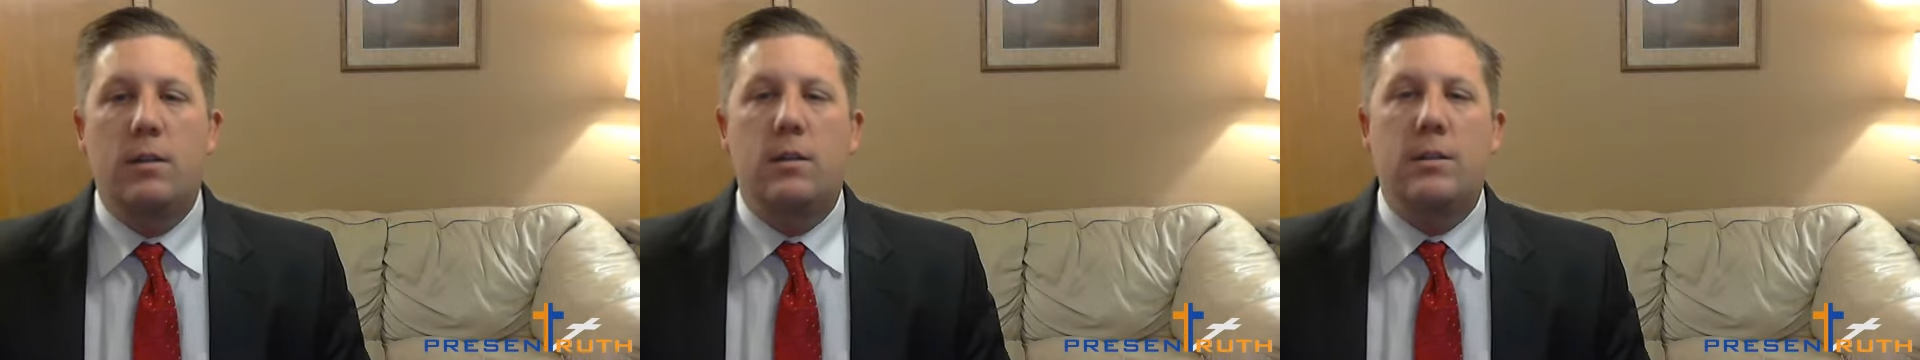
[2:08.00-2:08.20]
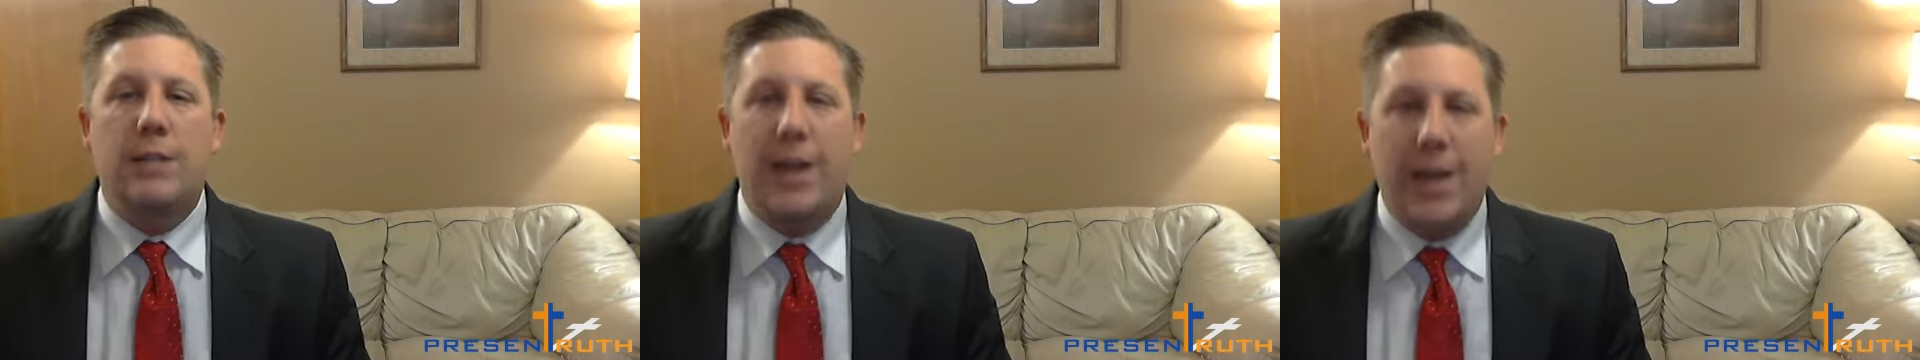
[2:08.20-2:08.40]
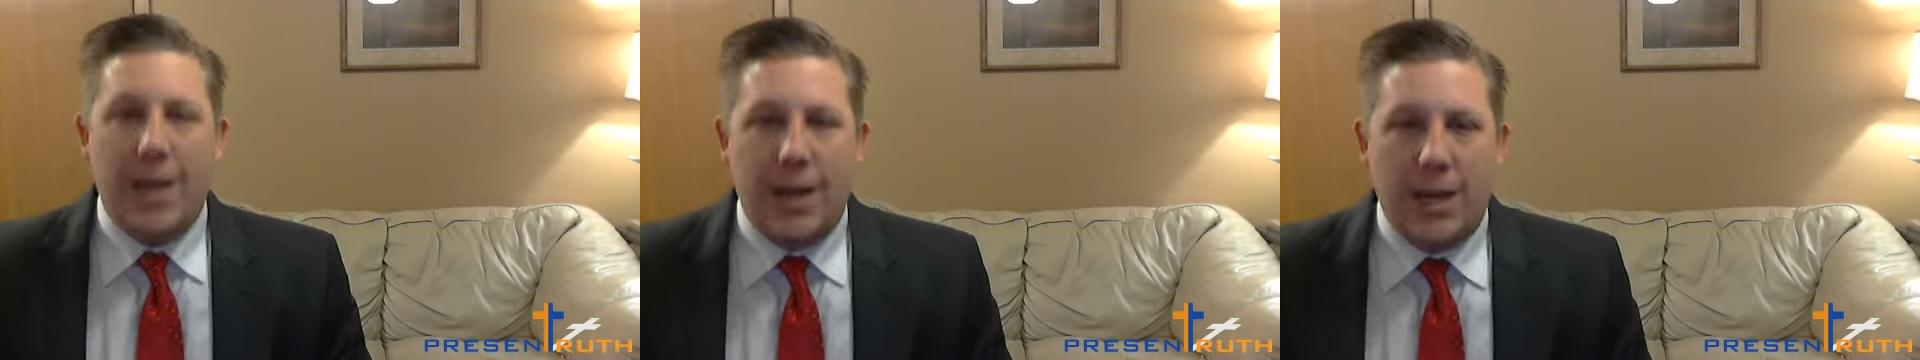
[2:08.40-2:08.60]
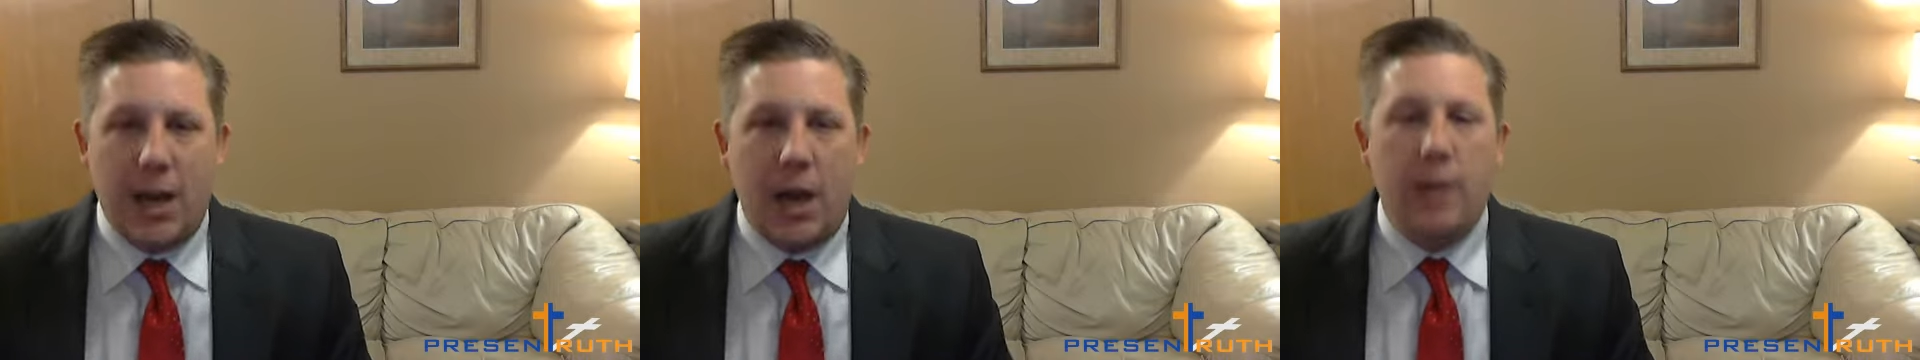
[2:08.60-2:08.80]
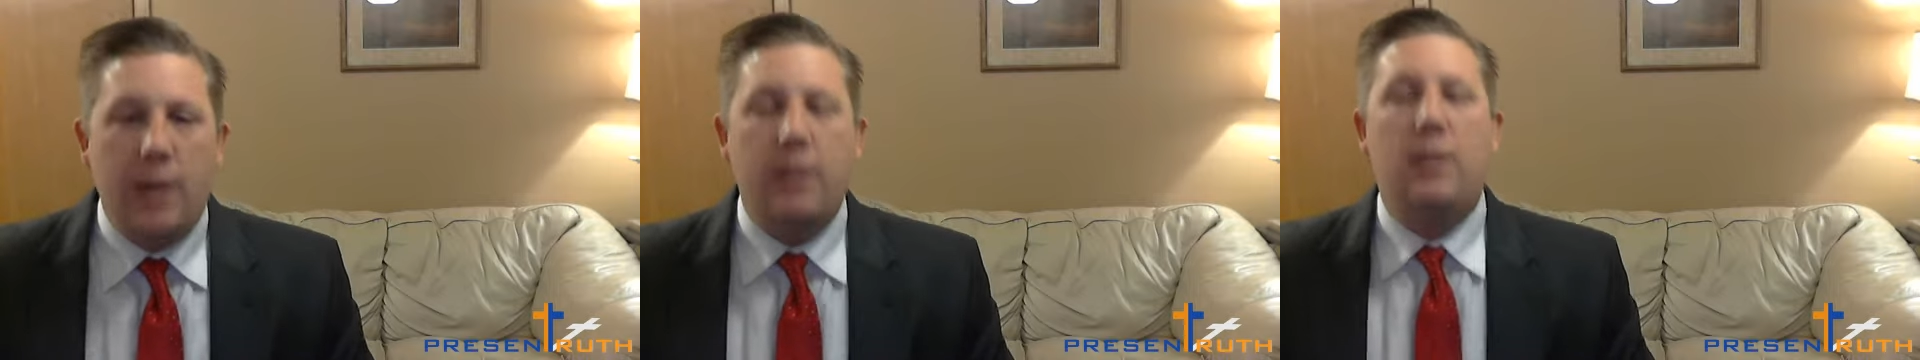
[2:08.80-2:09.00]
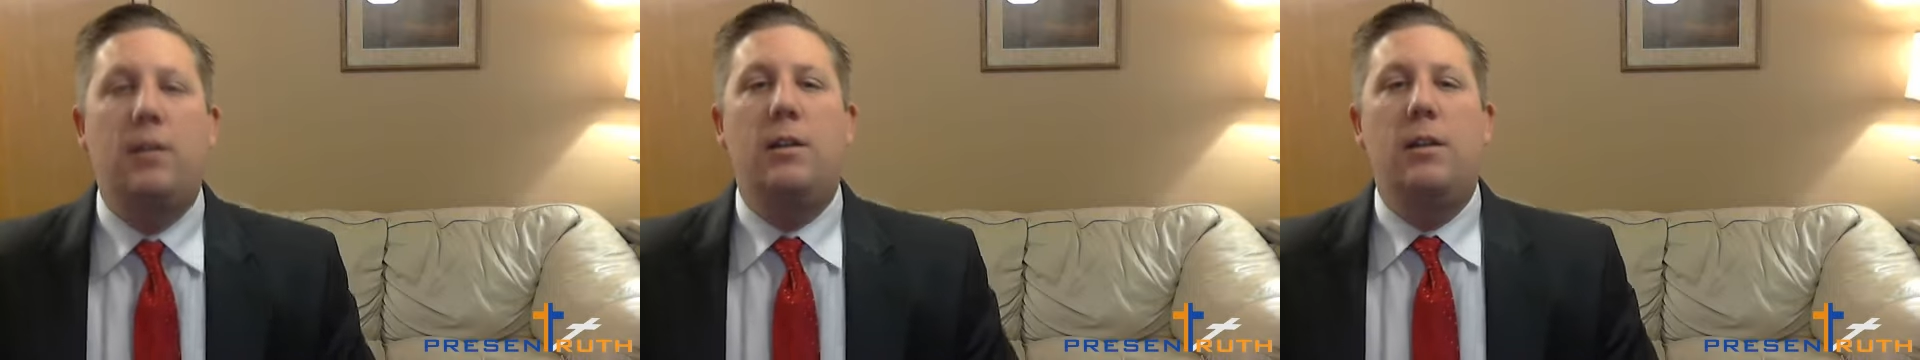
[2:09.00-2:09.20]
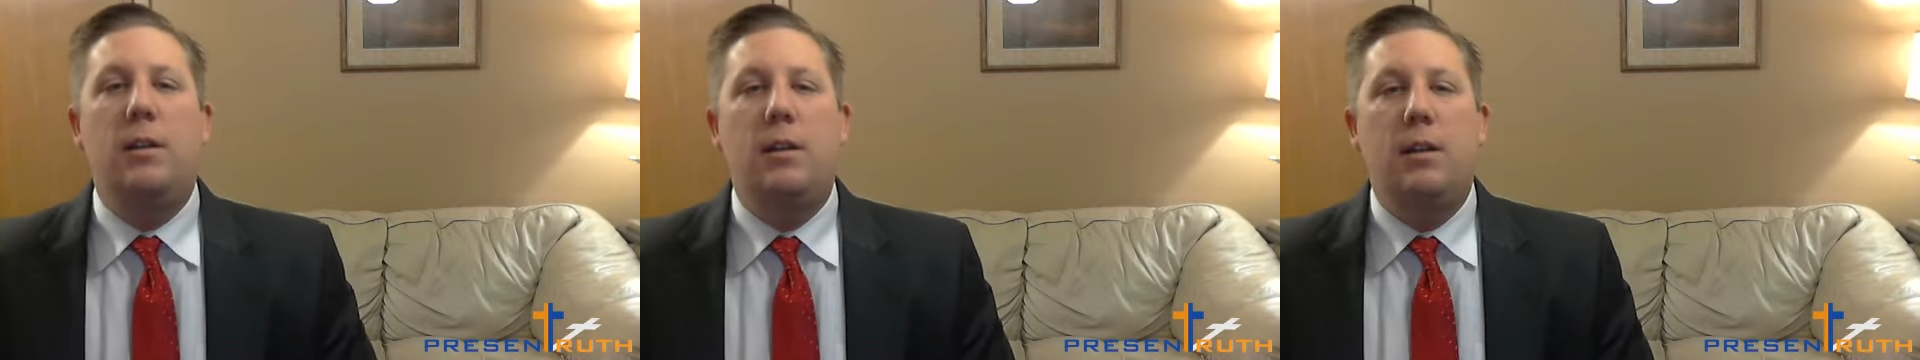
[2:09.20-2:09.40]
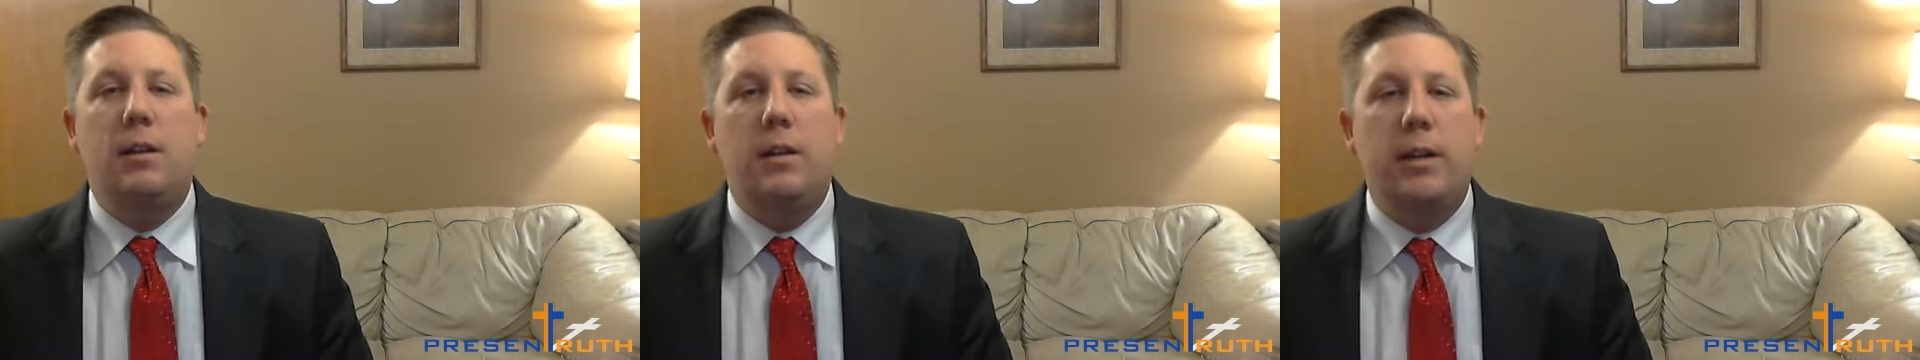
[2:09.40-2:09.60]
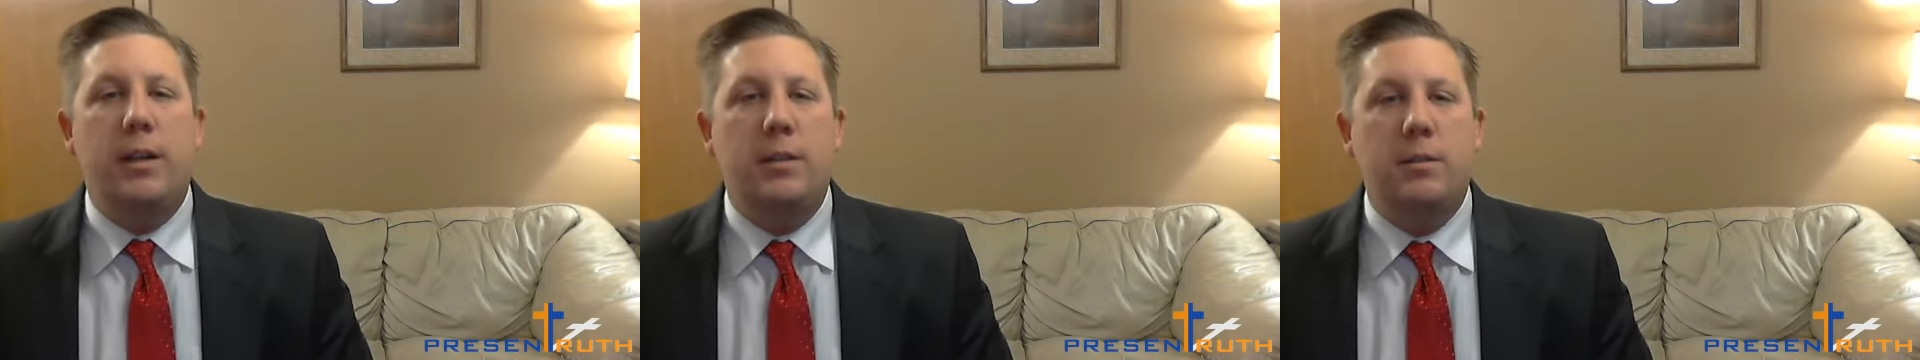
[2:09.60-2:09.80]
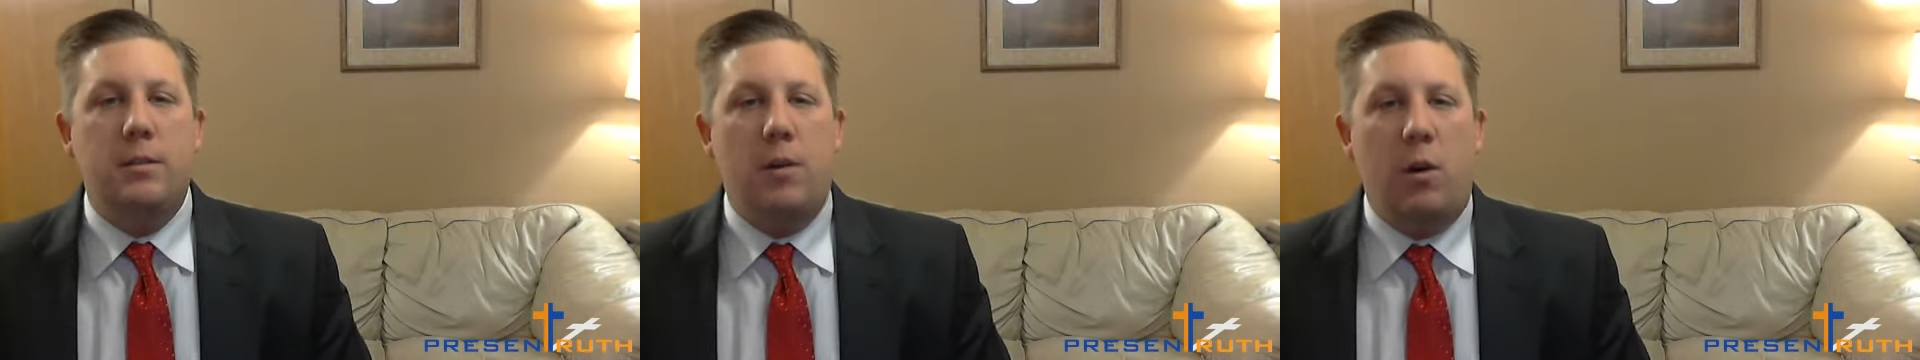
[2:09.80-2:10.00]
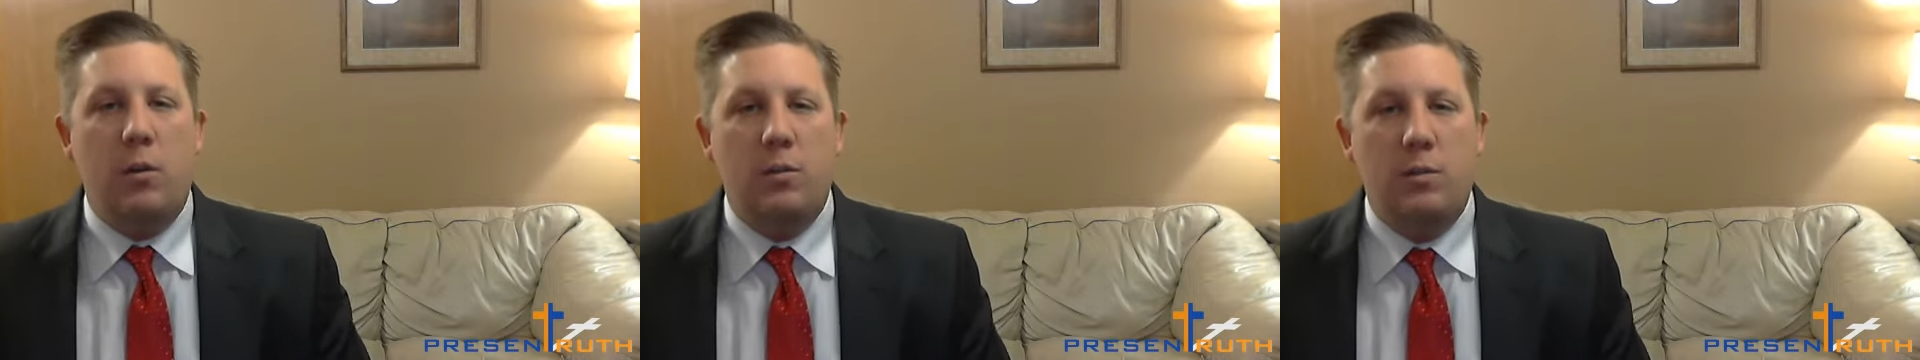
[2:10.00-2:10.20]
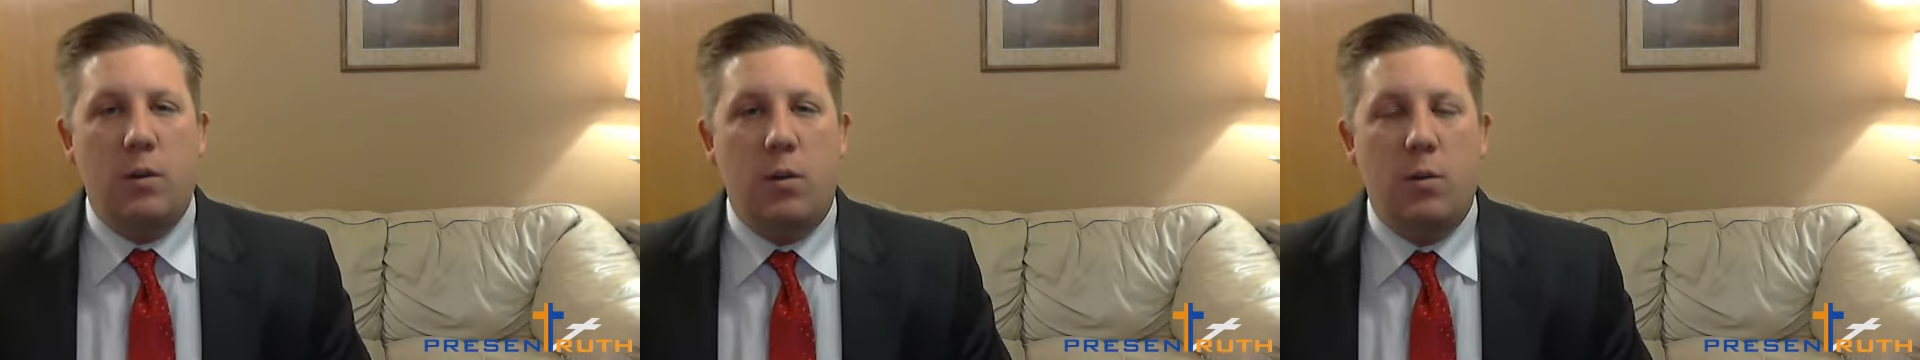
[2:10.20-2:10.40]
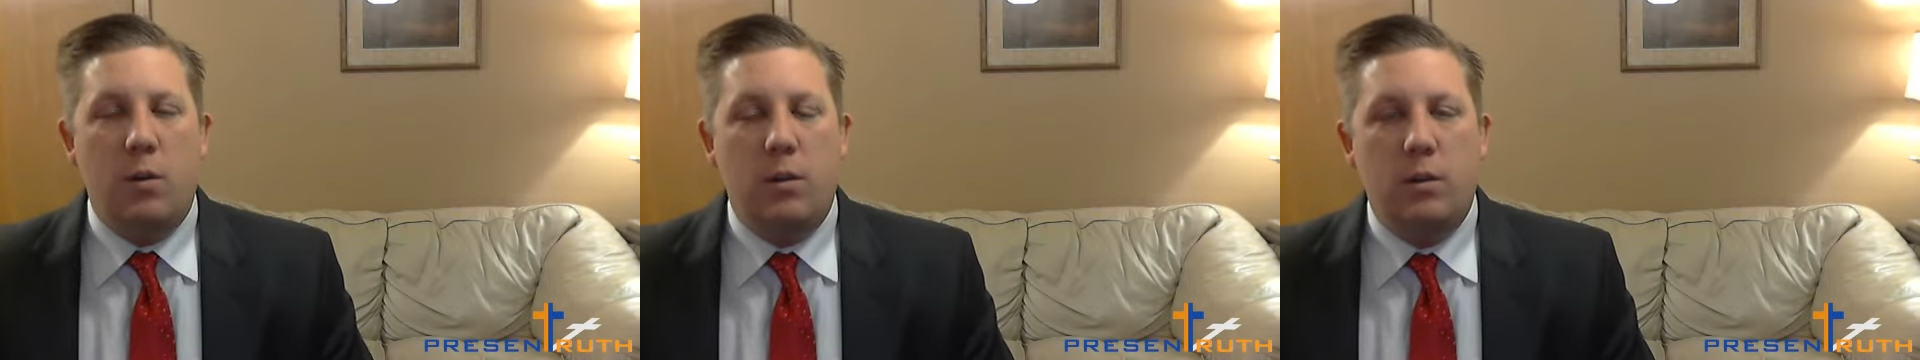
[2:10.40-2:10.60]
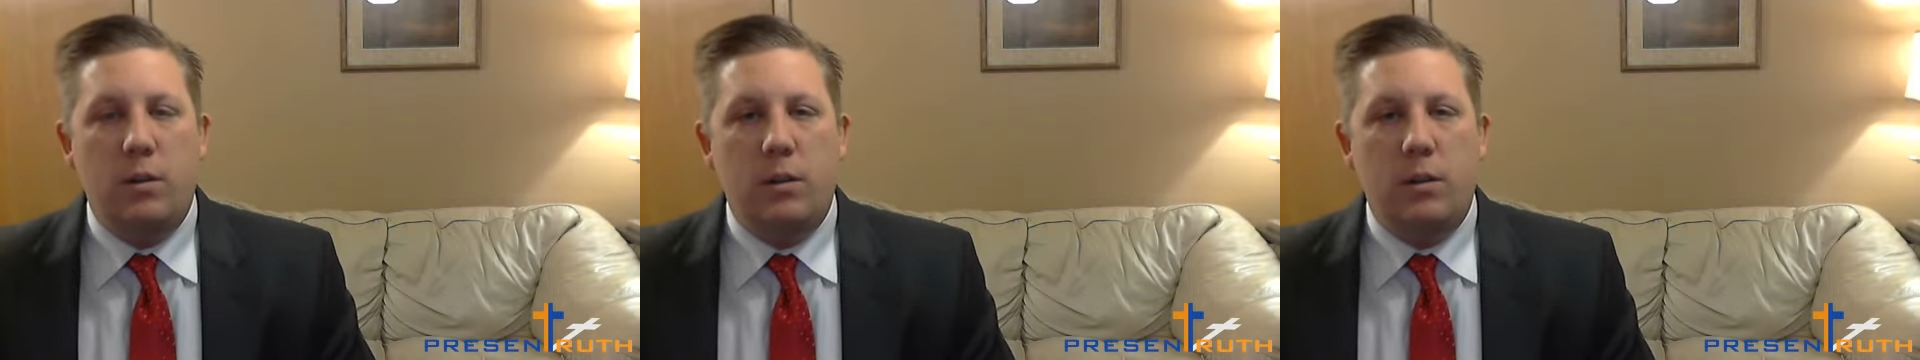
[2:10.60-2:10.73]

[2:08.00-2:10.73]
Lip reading: Sayedian is also